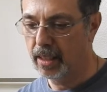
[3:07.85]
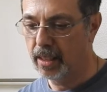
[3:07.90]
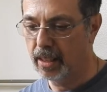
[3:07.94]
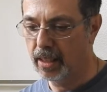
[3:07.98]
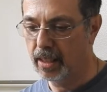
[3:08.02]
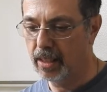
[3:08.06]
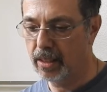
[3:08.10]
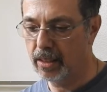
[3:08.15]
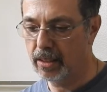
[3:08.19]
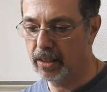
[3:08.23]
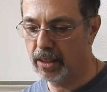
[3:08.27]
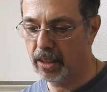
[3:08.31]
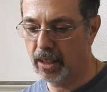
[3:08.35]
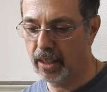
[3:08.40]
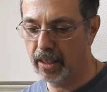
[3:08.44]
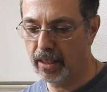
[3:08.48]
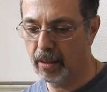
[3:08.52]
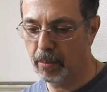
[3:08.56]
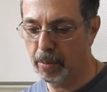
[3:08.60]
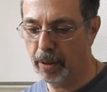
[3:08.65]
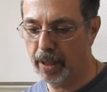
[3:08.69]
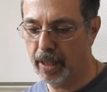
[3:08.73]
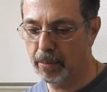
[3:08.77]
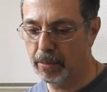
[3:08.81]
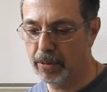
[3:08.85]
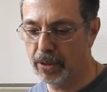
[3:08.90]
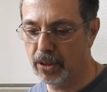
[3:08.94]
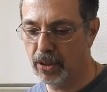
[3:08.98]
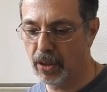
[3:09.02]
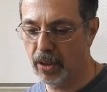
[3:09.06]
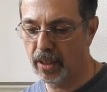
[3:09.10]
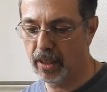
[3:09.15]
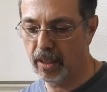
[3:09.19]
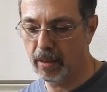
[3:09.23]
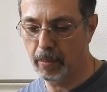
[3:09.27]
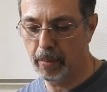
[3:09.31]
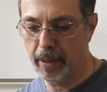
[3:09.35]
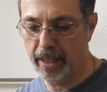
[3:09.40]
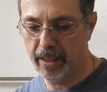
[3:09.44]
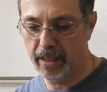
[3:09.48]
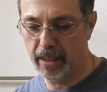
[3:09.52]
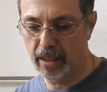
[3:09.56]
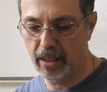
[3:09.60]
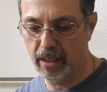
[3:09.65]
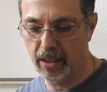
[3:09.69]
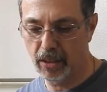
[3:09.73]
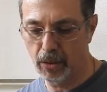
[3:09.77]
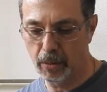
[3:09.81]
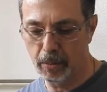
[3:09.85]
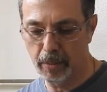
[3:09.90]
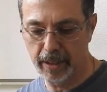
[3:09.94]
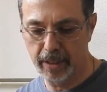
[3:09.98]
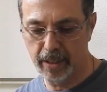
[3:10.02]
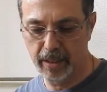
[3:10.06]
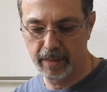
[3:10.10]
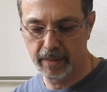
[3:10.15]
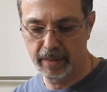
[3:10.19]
Looks like the pipe's starting to bend a little bit.